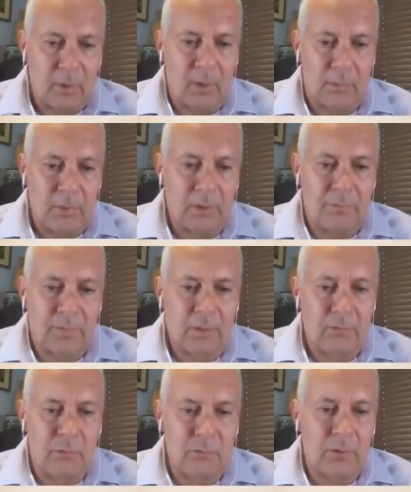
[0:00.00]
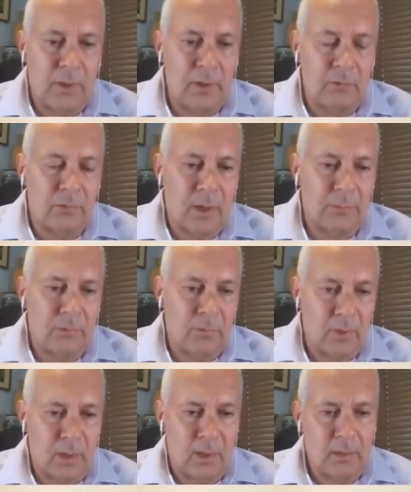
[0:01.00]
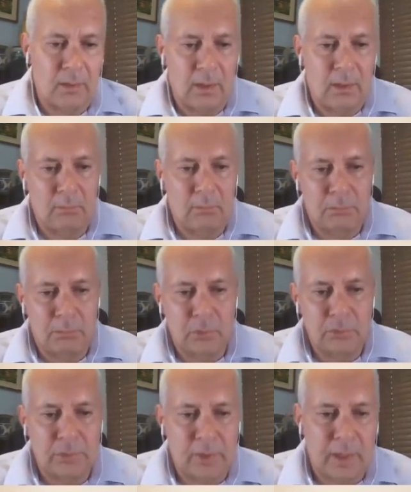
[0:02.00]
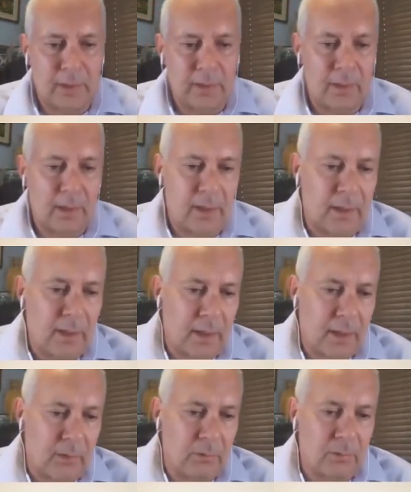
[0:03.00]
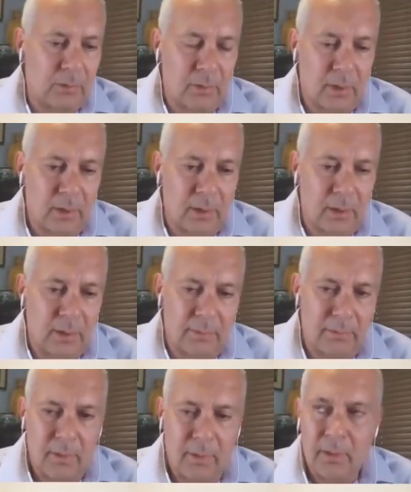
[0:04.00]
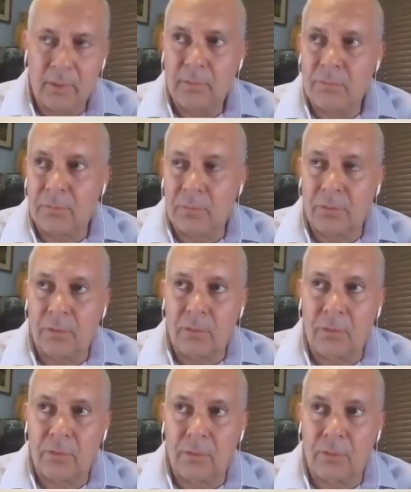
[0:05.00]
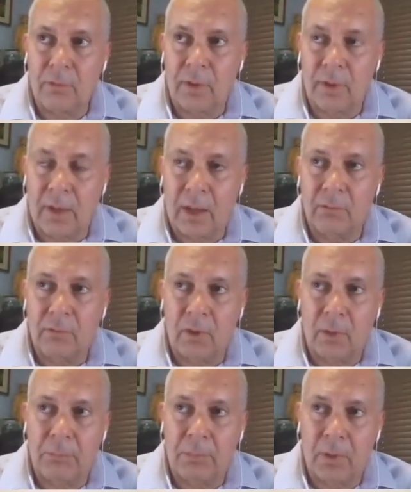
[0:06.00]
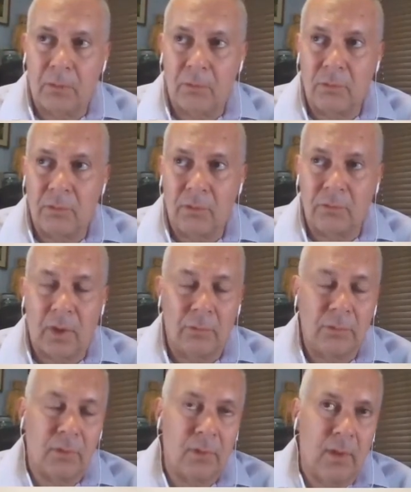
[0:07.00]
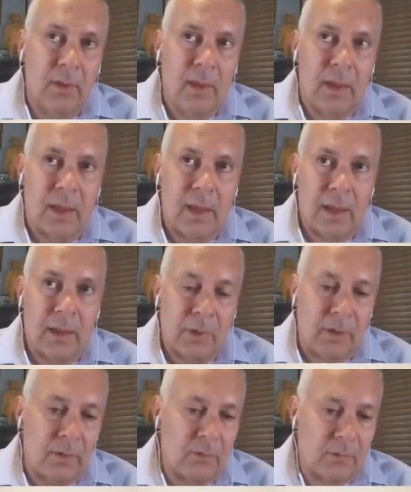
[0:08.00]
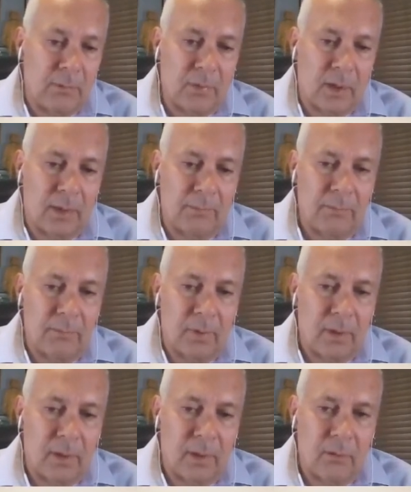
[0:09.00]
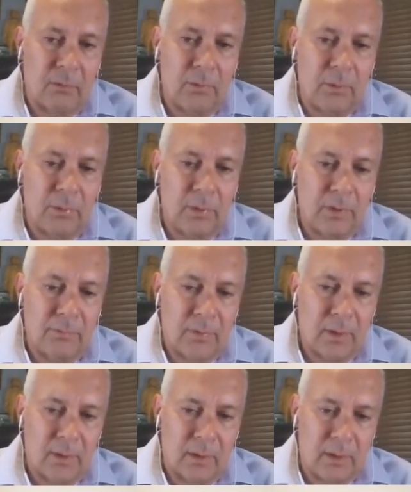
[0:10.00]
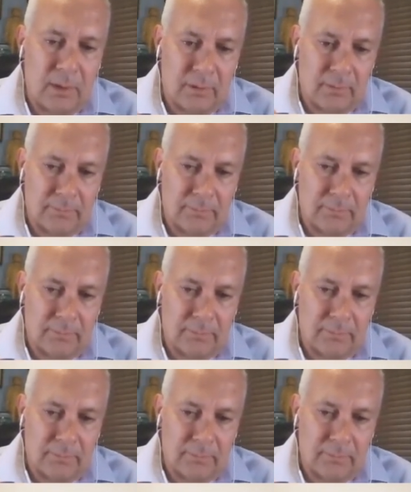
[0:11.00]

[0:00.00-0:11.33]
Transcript: big fat juicy intercepts, and pushing that out further down dip and to the south. But at the same time, we believe that the